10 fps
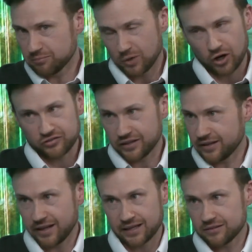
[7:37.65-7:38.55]
mocks
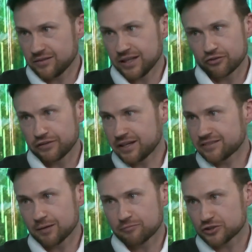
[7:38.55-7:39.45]
and the real
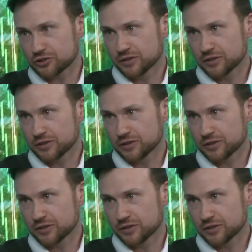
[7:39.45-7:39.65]
exam, for sure.